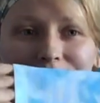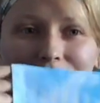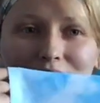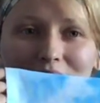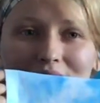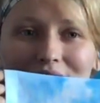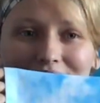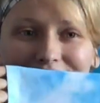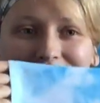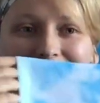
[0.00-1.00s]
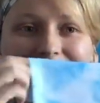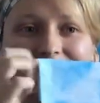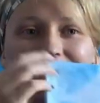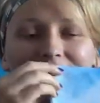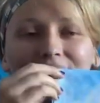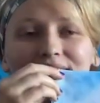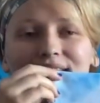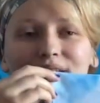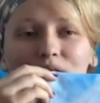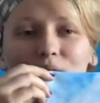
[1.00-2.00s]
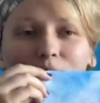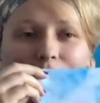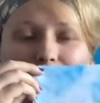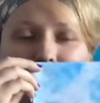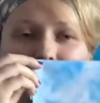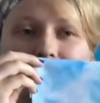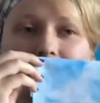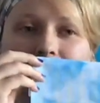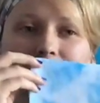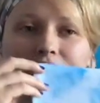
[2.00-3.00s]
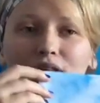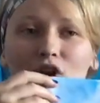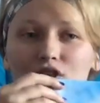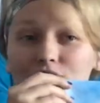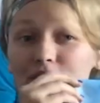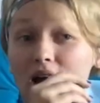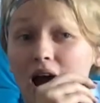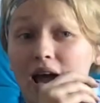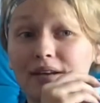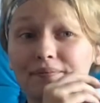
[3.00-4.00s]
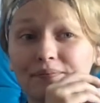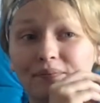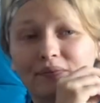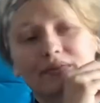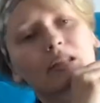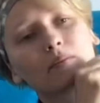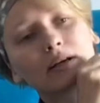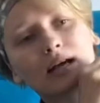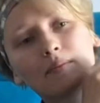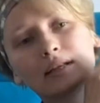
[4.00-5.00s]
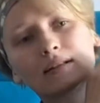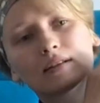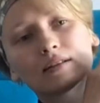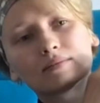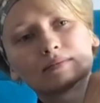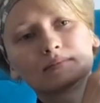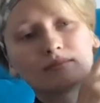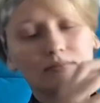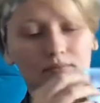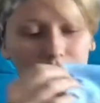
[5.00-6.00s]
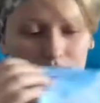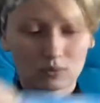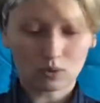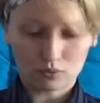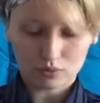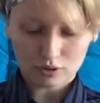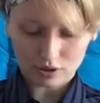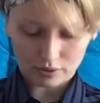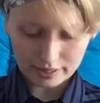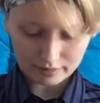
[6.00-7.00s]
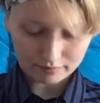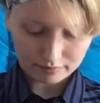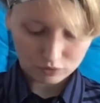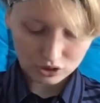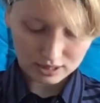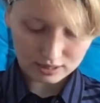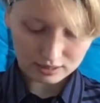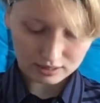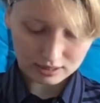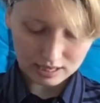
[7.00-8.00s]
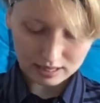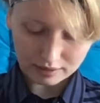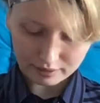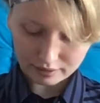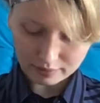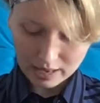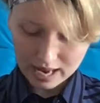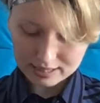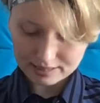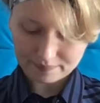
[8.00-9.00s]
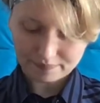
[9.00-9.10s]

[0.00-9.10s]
maybe. so with um, lots of sky, but I mean, oh, sorry, just dangling threads.